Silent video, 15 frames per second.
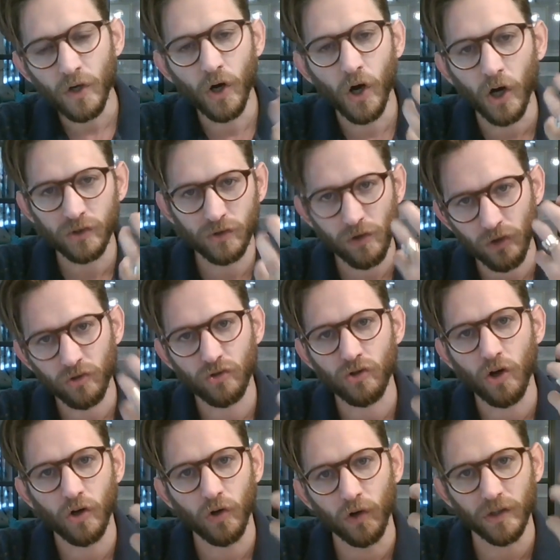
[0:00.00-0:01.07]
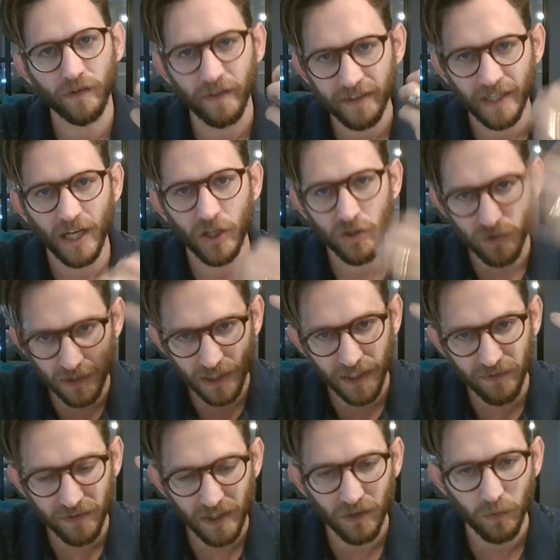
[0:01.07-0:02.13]
also, the stronghold of idolatry
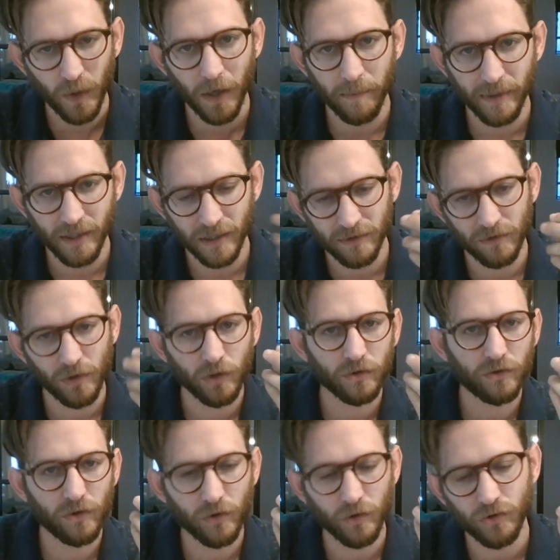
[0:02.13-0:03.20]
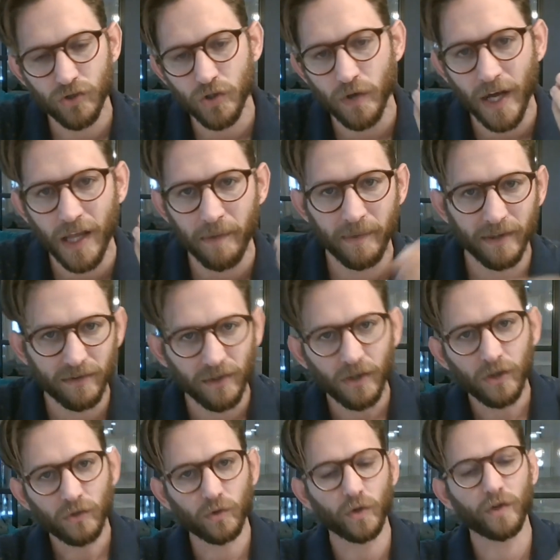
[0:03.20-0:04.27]
leaves as well, because those those true elements
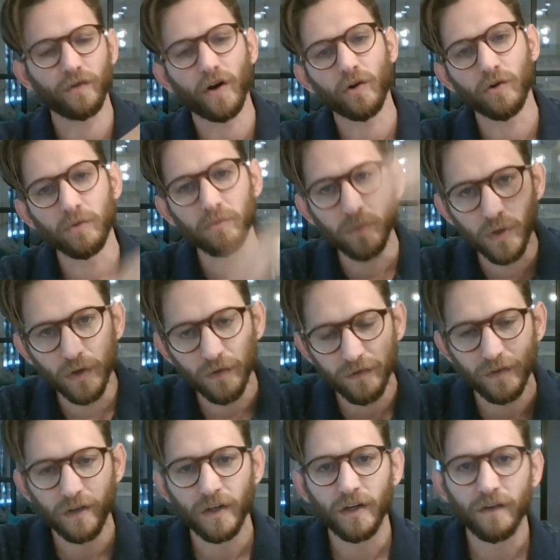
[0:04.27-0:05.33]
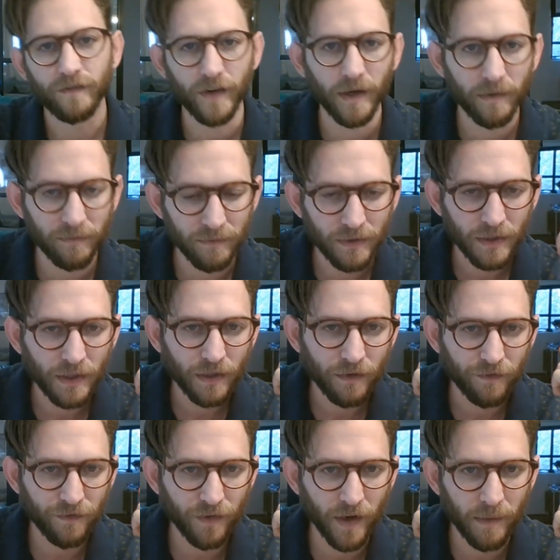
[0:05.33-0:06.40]
sort of are removed from
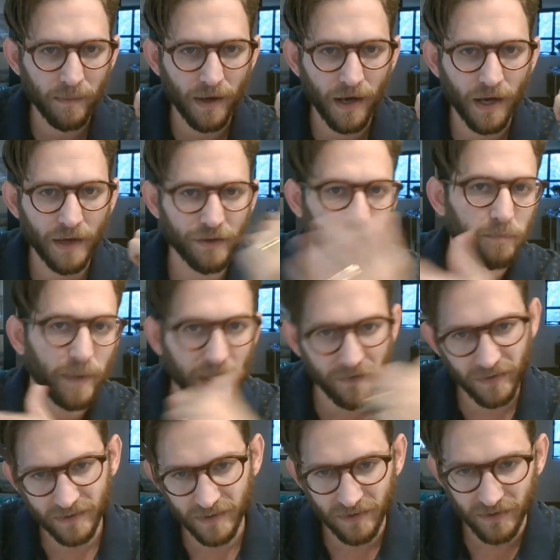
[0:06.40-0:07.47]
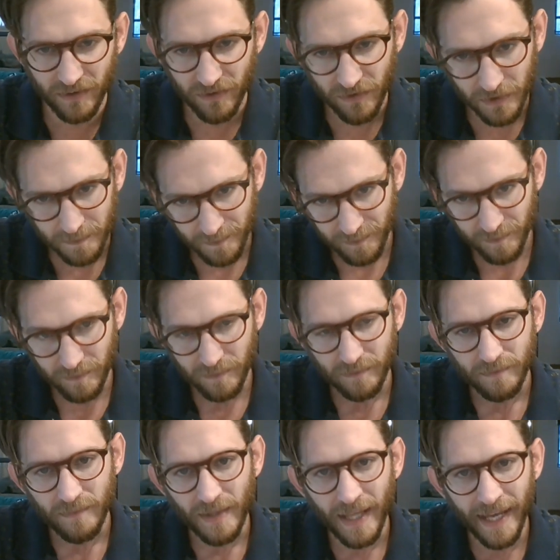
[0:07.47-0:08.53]
from uh, this plane of existence.
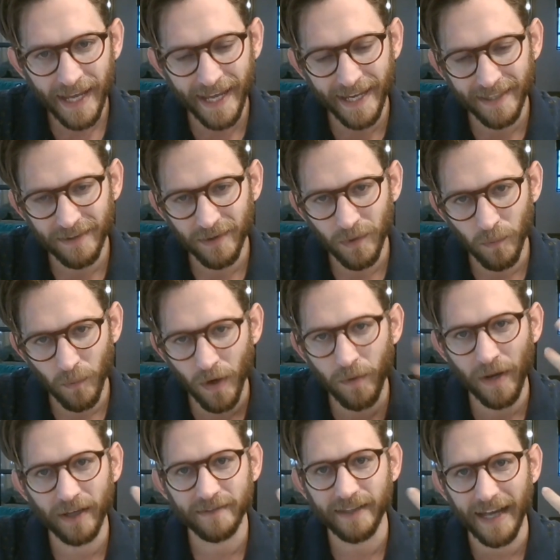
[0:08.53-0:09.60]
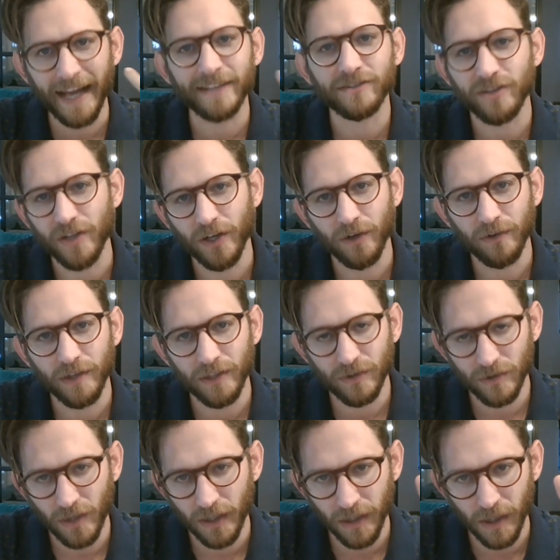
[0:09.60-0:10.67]
And one has to ask, though,
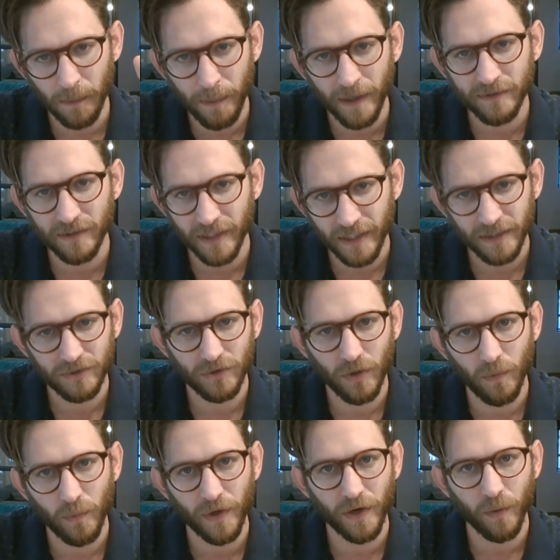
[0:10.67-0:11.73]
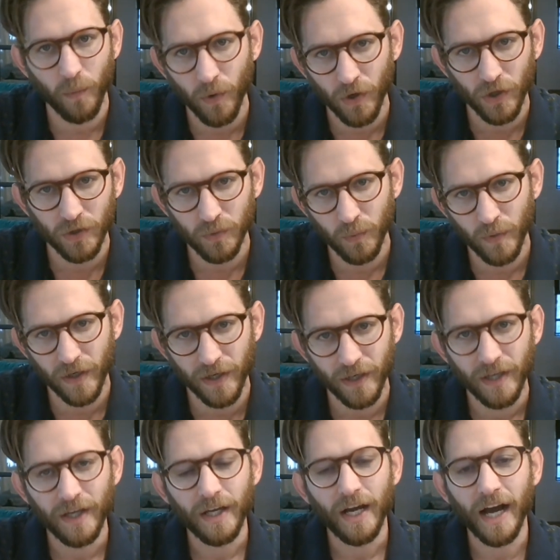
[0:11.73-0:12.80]
it's a little puzzling. So, when a world where
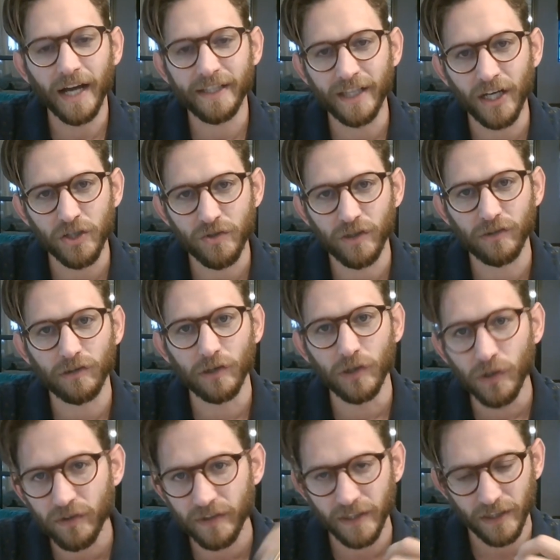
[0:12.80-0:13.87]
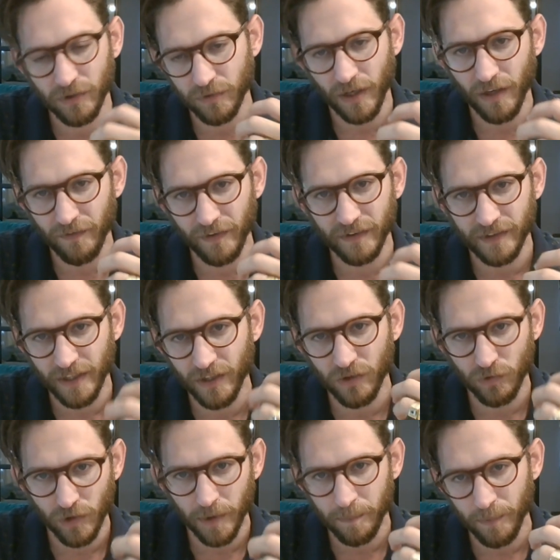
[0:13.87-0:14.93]
idolatry is losing its relevance and its
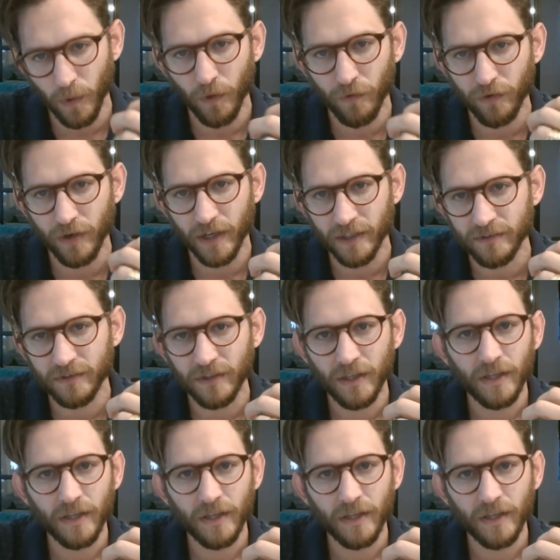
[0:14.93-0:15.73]
grip over us,